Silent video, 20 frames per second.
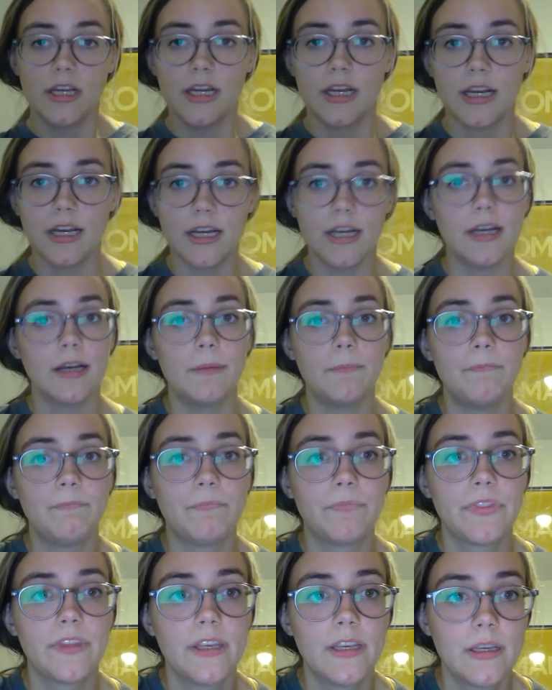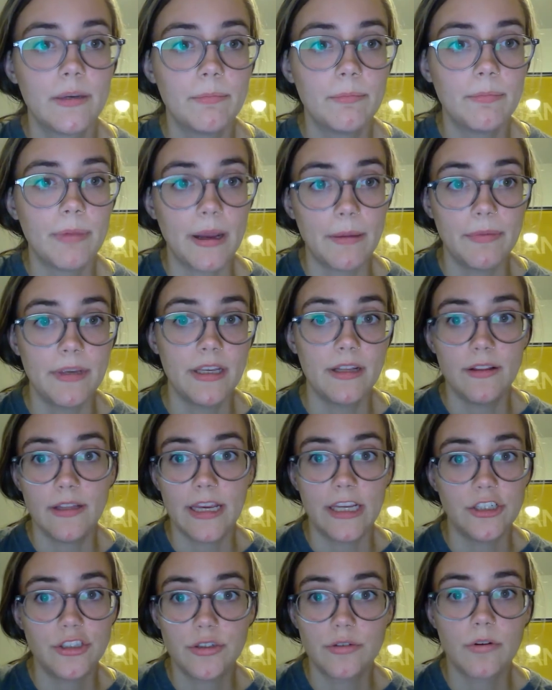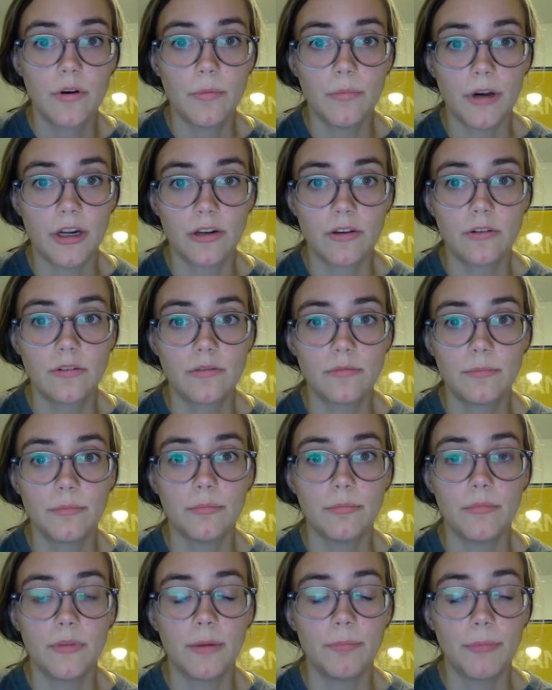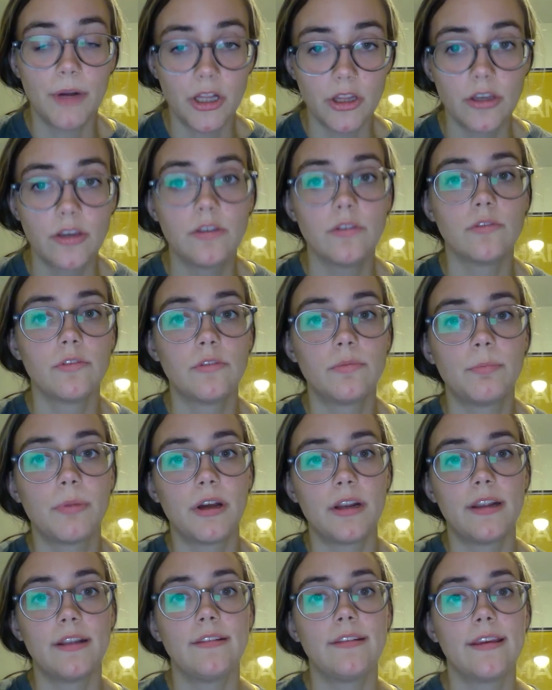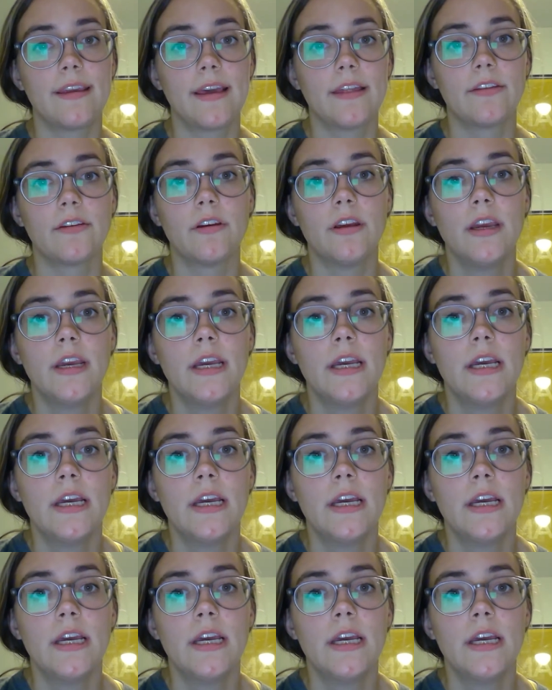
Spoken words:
by being H2O molecules bonded together.